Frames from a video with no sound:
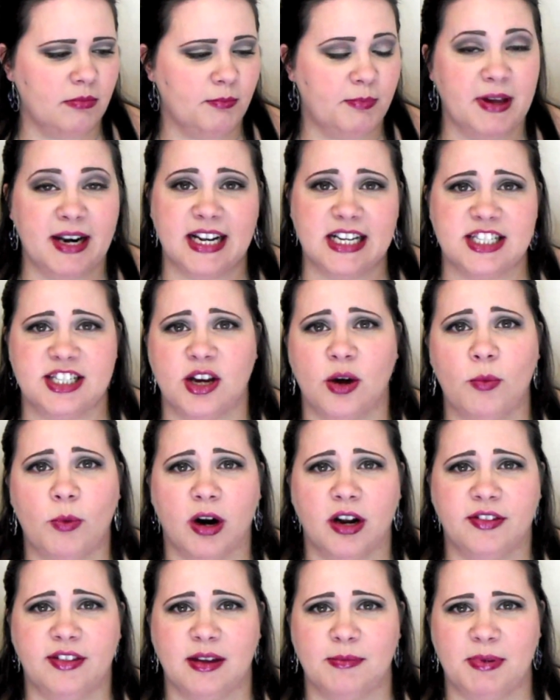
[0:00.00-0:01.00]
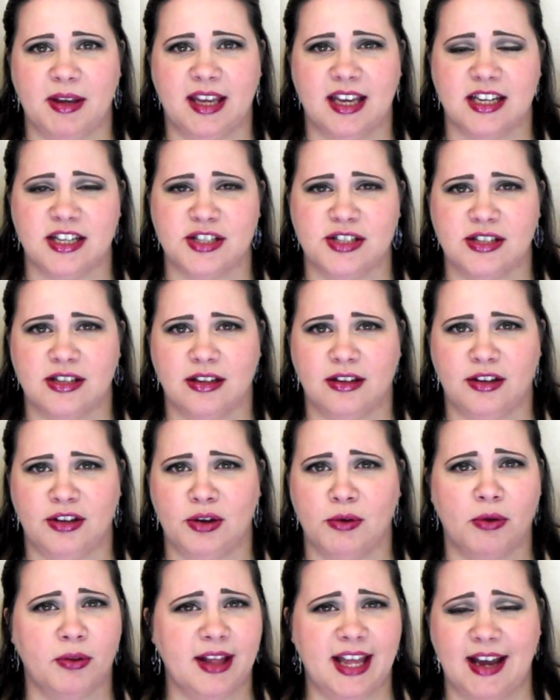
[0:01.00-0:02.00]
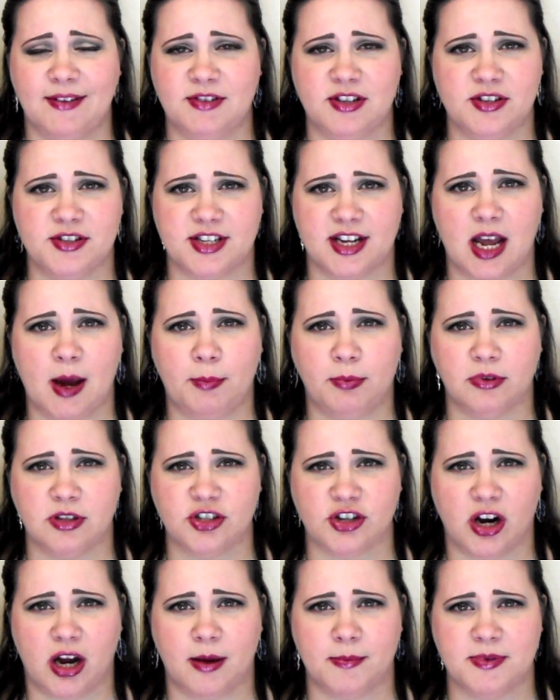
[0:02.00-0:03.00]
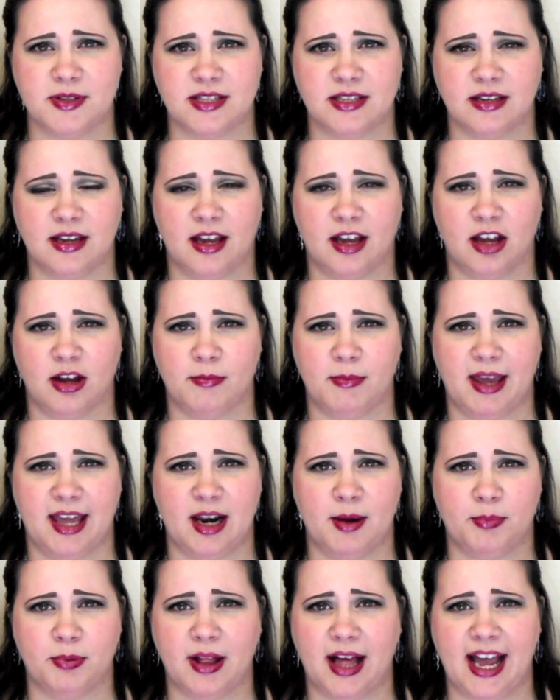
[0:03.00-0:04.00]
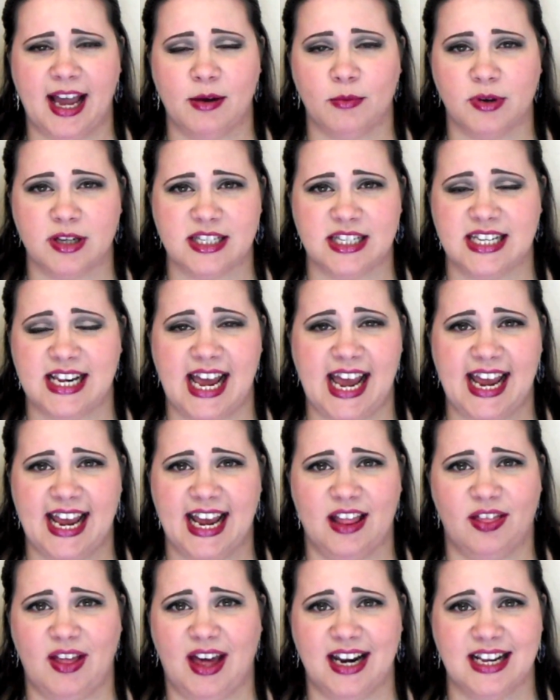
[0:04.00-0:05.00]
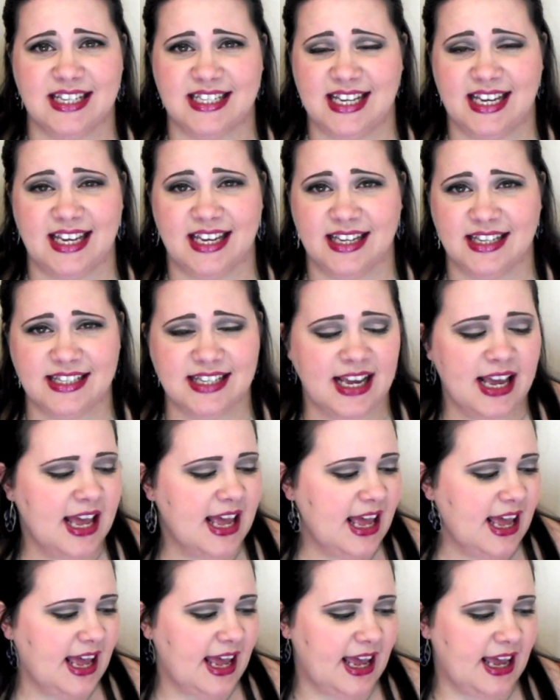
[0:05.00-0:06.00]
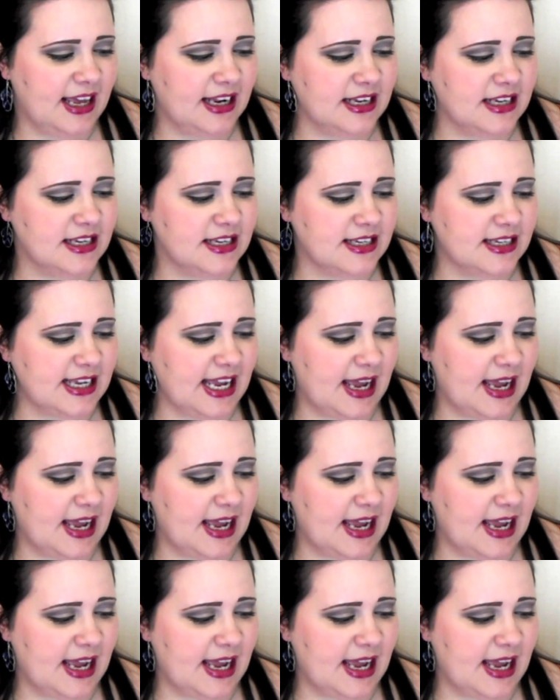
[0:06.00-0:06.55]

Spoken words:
But it's so worth it because you only have to use a couple of drops and apply it once a day, and that is it. It is